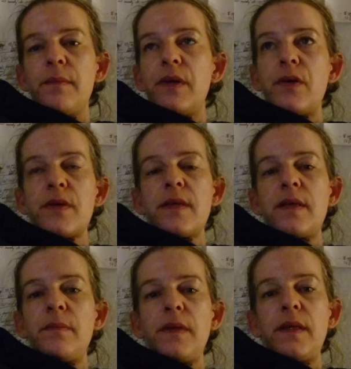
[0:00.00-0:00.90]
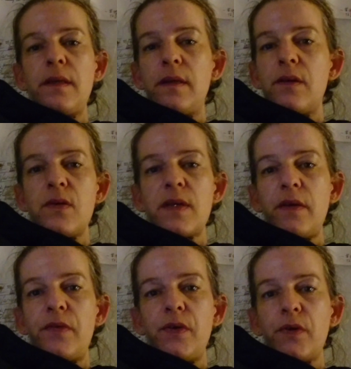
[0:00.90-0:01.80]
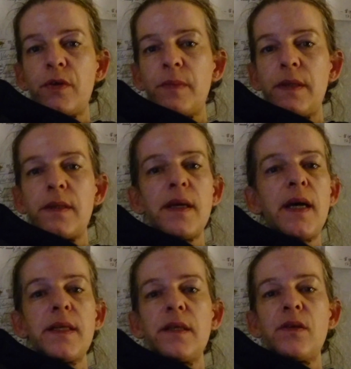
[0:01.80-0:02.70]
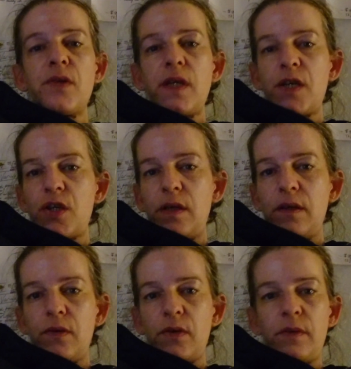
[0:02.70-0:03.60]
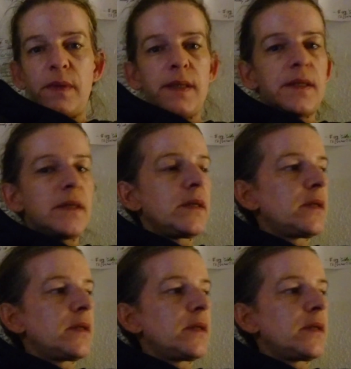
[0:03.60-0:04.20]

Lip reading: because he simply knows every document. I did not touch any document.